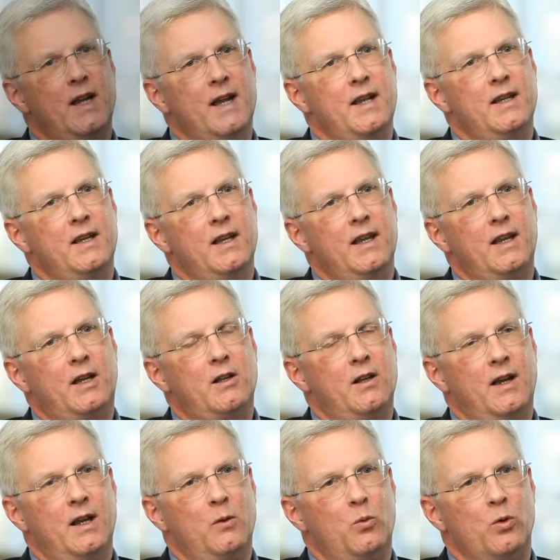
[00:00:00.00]
had a
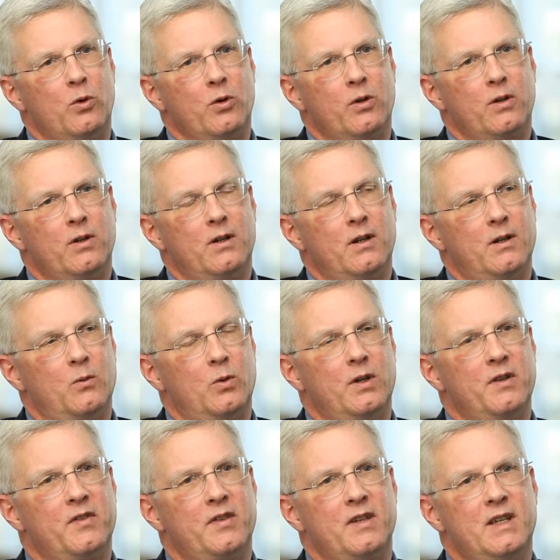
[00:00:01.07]
client work
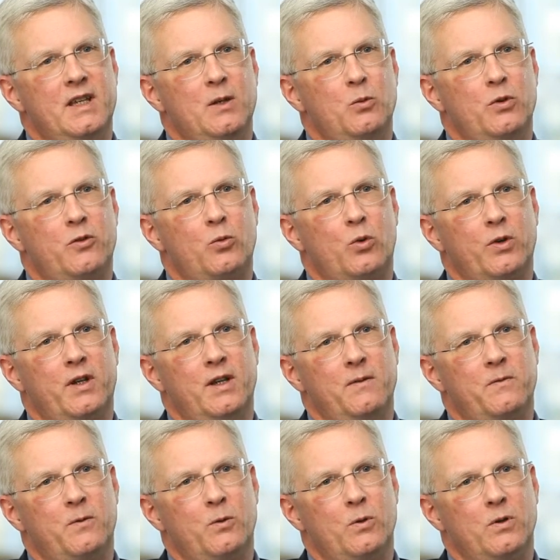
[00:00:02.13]
once, and he was working
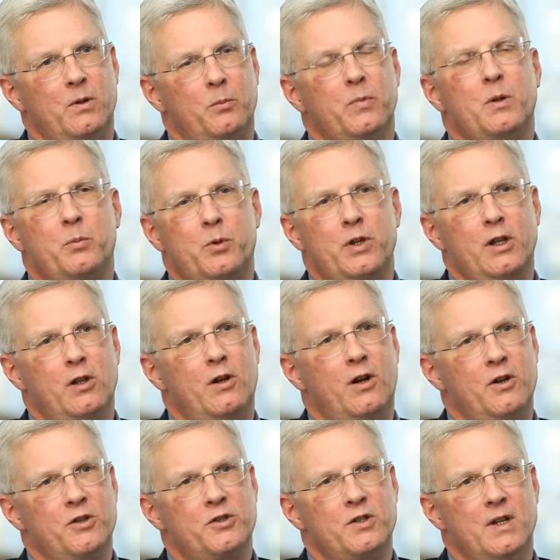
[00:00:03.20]
for a pretty
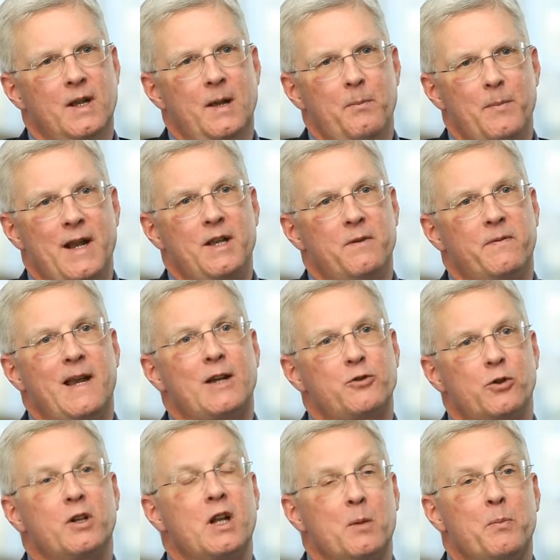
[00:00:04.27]
large
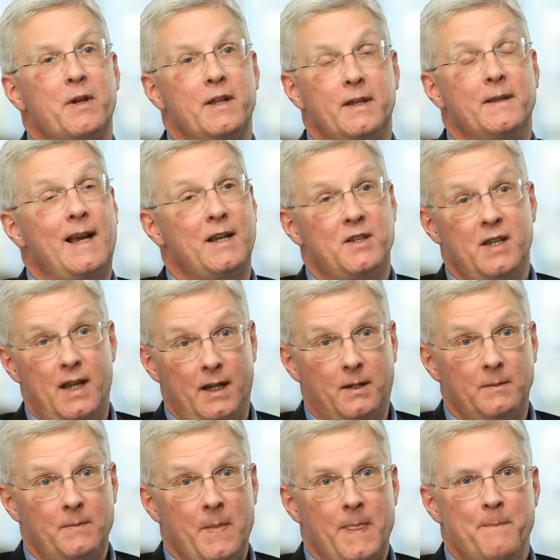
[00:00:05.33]
manufacturing company, high tech.
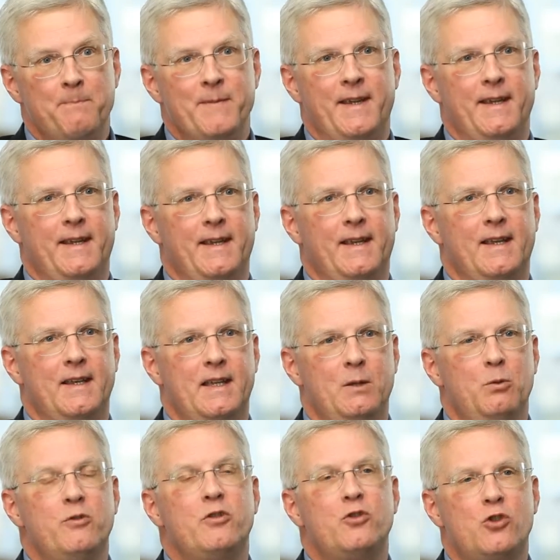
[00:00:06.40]
And he
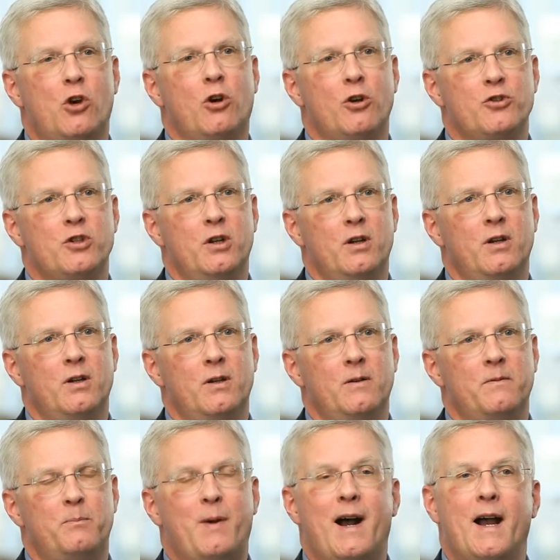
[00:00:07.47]
was in charge
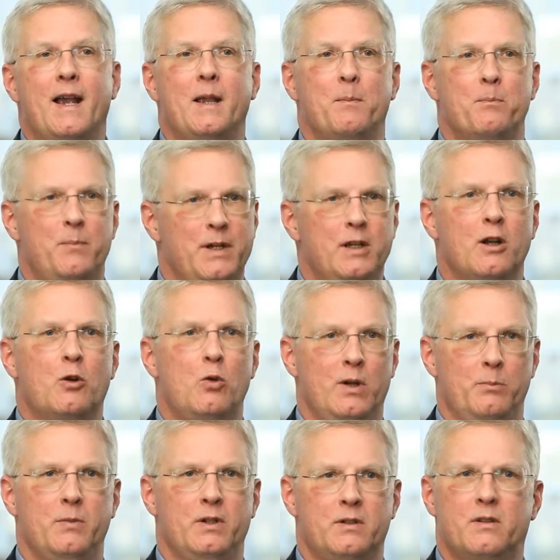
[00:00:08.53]
of buying big
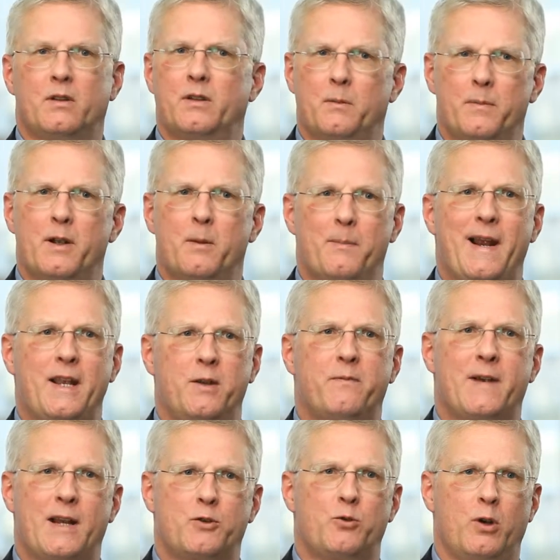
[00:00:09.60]
equipment, their
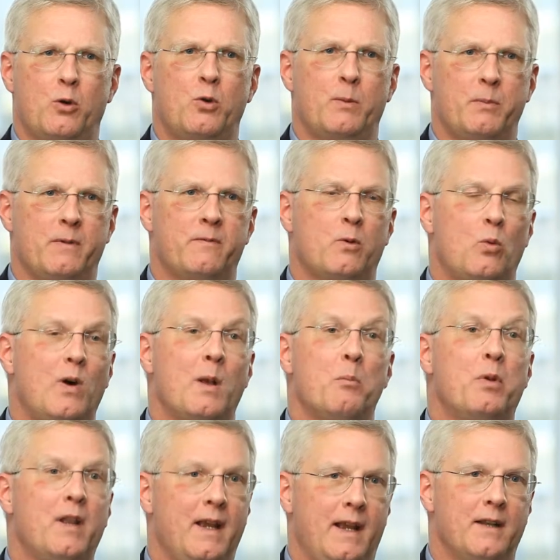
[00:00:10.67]
manufacturing equipment for one
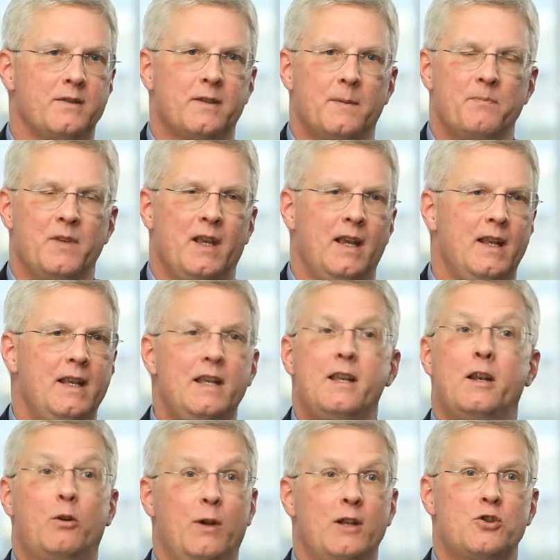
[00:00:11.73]
plant. And he
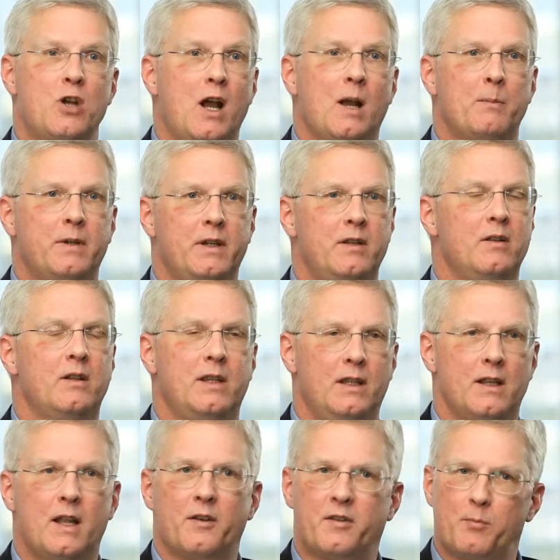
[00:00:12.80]
did a great job. He
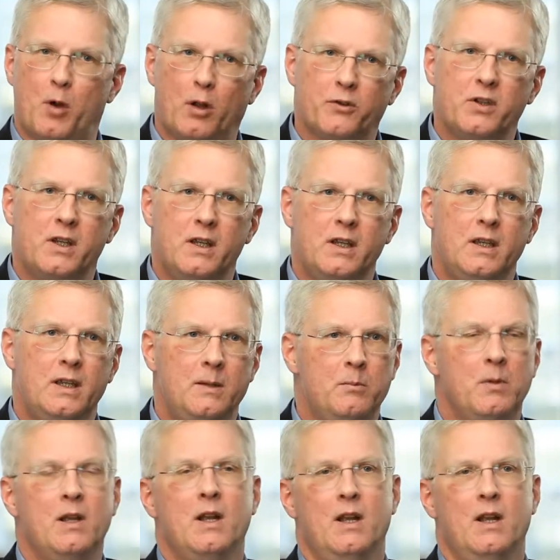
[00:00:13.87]
led a small team.